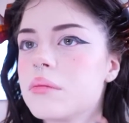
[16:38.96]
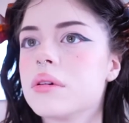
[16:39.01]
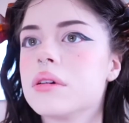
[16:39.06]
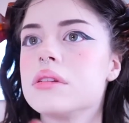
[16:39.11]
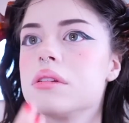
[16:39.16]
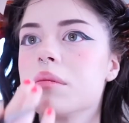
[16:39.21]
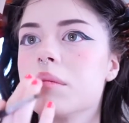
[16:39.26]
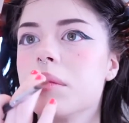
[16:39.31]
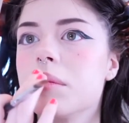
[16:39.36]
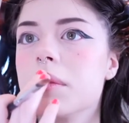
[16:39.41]

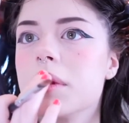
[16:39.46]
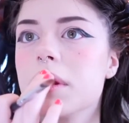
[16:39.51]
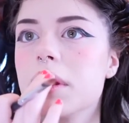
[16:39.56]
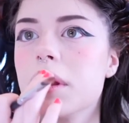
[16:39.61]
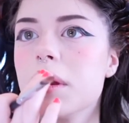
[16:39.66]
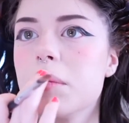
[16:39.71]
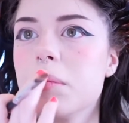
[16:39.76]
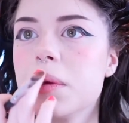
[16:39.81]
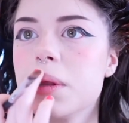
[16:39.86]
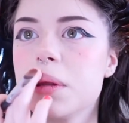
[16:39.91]
put some of my
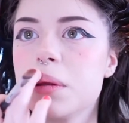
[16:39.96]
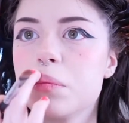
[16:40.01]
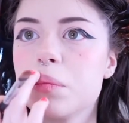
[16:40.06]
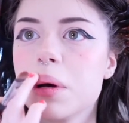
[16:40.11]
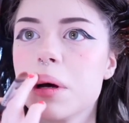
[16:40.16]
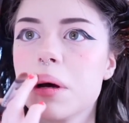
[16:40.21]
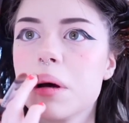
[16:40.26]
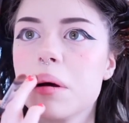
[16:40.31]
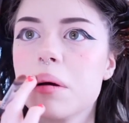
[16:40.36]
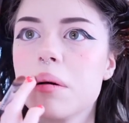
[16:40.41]
Cupid's
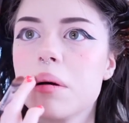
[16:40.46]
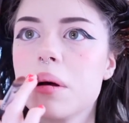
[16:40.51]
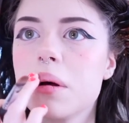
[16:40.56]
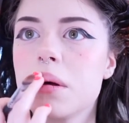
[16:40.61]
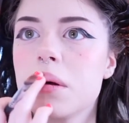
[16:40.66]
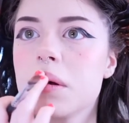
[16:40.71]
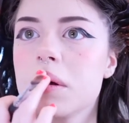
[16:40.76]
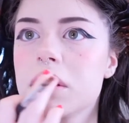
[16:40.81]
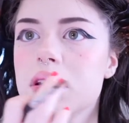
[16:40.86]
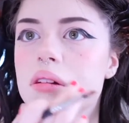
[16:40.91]
bow
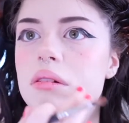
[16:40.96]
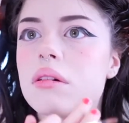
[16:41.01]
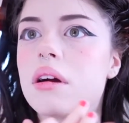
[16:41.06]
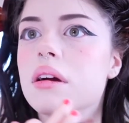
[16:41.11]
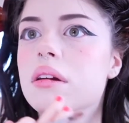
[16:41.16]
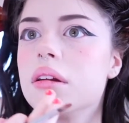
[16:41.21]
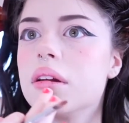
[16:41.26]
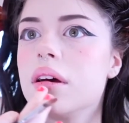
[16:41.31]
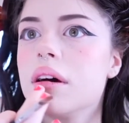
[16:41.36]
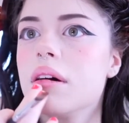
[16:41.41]
to
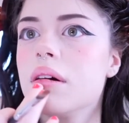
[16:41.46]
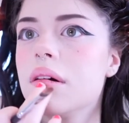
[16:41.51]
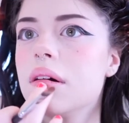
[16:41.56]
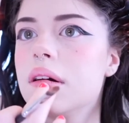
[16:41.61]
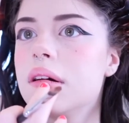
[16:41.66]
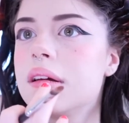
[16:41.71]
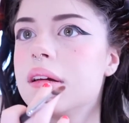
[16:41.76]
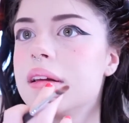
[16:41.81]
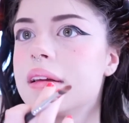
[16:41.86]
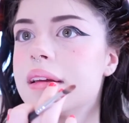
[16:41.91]
round it
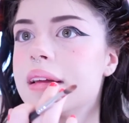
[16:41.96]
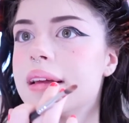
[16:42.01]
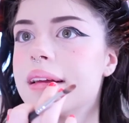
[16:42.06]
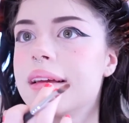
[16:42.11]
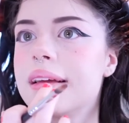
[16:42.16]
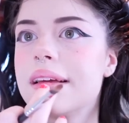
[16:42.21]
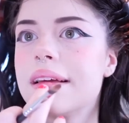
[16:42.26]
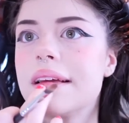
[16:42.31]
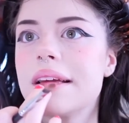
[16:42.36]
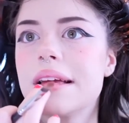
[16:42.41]
out.
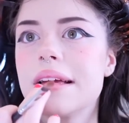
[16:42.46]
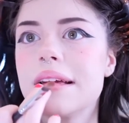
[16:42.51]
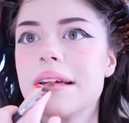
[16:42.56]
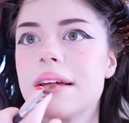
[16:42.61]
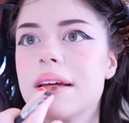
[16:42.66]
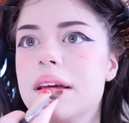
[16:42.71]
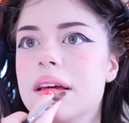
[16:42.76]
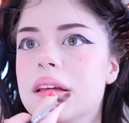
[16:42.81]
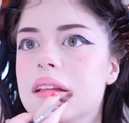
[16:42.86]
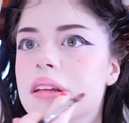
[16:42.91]

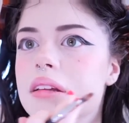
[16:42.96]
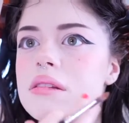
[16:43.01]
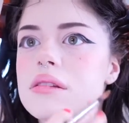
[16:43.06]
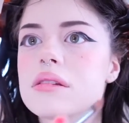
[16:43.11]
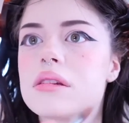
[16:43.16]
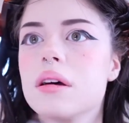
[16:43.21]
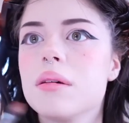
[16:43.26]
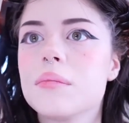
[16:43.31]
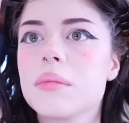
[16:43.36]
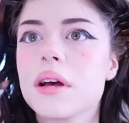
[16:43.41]
And then
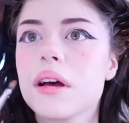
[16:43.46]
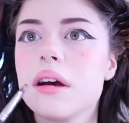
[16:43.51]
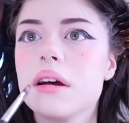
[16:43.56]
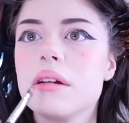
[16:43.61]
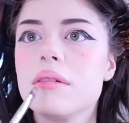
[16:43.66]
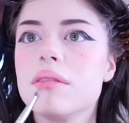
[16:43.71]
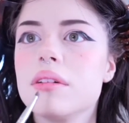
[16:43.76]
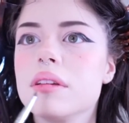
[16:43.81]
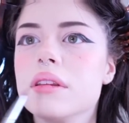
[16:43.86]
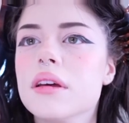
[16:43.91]
some
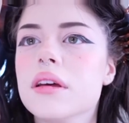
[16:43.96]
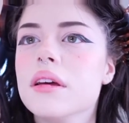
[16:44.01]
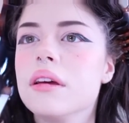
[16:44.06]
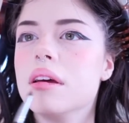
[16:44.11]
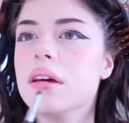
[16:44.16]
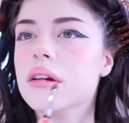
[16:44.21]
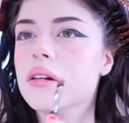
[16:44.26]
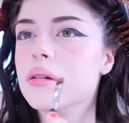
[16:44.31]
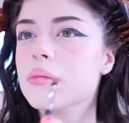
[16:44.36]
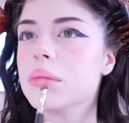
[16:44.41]
kind of on
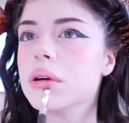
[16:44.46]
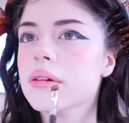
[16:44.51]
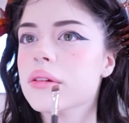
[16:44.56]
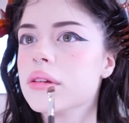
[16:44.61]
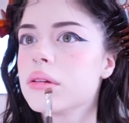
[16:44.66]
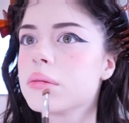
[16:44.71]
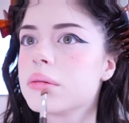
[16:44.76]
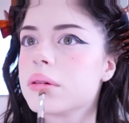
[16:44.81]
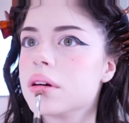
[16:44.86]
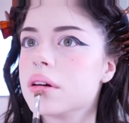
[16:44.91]
the
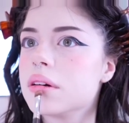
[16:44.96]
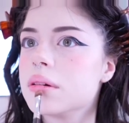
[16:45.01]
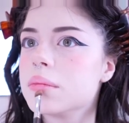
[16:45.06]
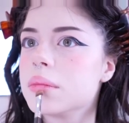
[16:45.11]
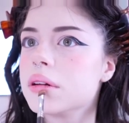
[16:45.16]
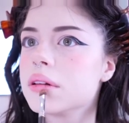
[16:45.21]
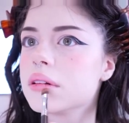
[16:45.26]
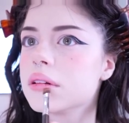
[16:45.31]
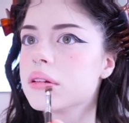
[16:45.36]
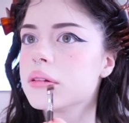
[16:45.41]
innermost part of
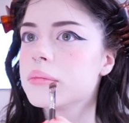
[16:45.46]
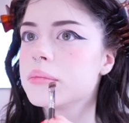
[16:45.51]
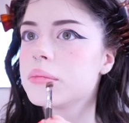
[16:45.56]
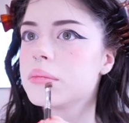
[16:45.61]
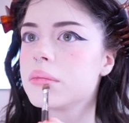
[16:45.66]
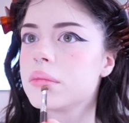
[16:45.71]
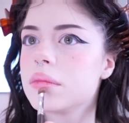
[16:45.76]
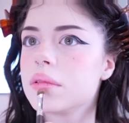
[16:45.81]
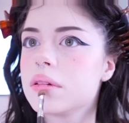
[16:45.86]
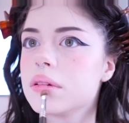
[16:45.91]
my lip
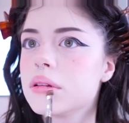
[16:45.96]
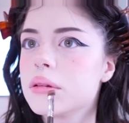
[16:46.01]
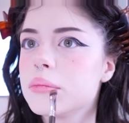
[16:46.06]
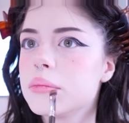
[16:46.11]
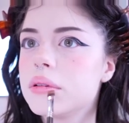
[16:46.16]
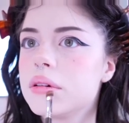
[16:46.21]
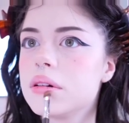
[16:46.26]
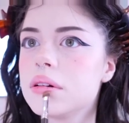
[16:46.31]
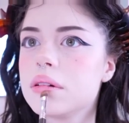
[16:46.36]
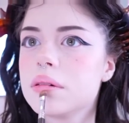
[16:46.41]
on the
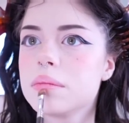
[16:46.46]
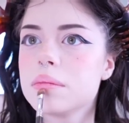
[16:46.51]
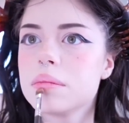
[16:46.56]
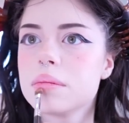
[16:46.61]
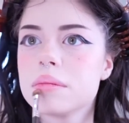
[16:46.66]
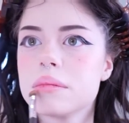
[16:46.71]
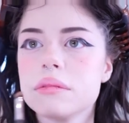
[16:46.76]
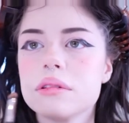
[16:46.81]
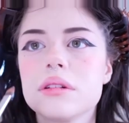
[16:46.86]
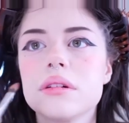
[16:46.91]

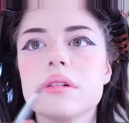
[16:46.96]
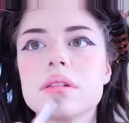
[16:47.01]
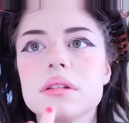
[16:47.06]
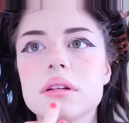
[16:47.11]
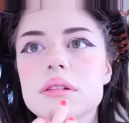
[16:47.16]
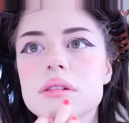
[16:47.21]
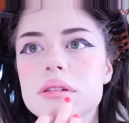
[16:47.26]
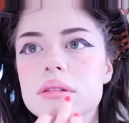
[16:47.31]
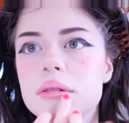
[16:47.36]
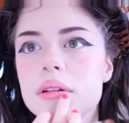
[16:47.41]
bottom to
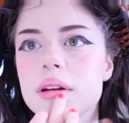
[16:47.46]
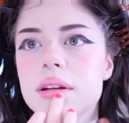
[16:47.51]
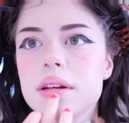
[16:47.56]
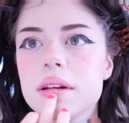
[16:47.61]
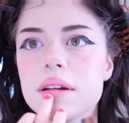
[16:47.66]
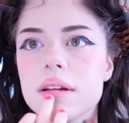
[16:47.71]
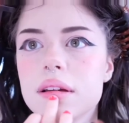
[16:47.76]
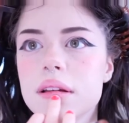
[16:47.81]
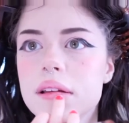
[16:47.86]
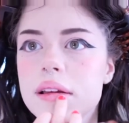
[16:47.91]
accentuate it.